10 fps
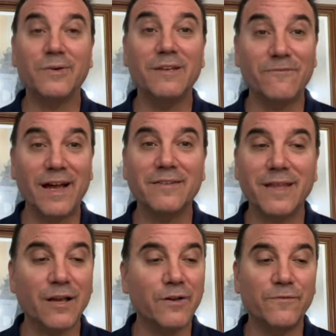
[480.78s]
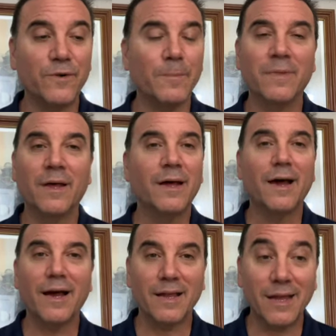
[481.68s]
he finds that good form,
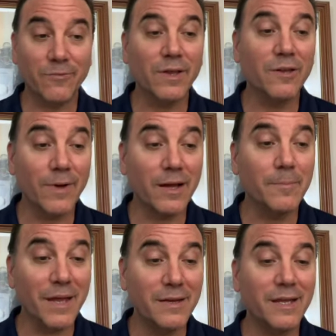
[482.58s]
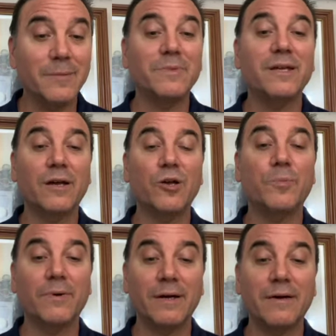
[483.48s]
I can't really recommend him. Tiago
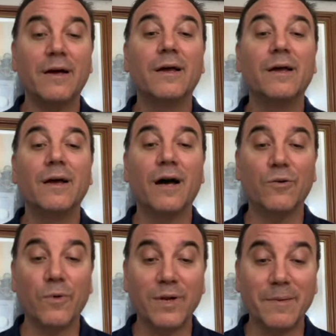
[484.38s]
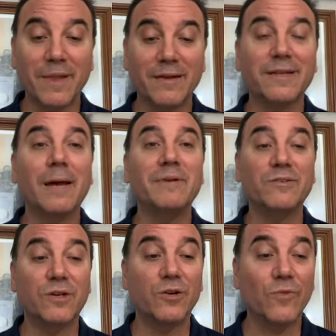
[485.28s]
Pereira rode him last time, and he's
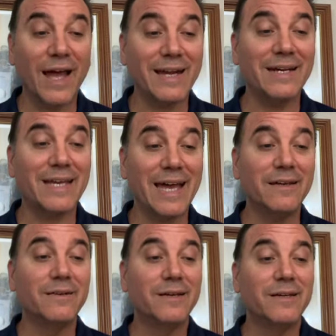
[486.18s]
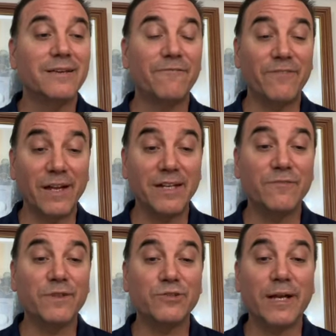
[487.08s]
going to ride again.
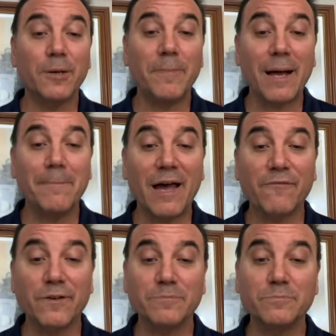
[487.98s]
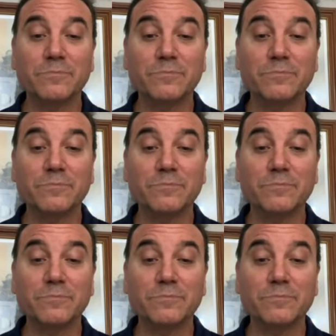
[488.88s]
Defunded for trainer Bob Baffert.